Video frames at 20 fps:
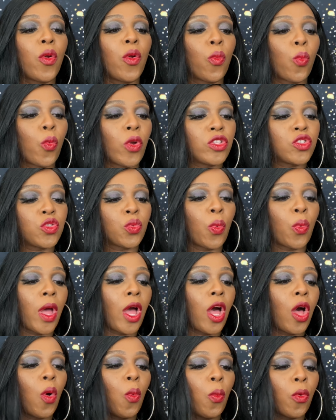rinse
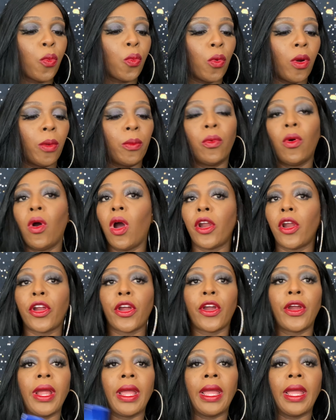well with warm water,